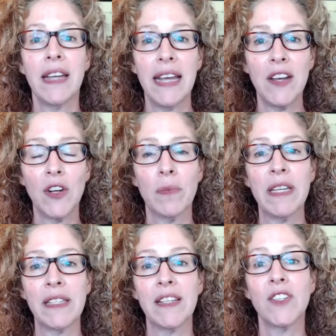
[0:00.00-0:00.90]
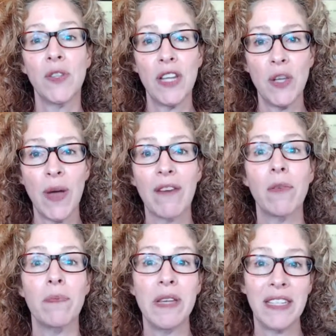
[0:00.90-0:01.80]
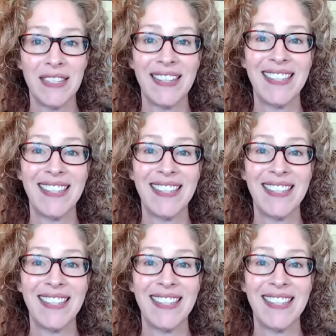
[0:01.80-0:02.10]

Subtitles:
in your business so that you have a business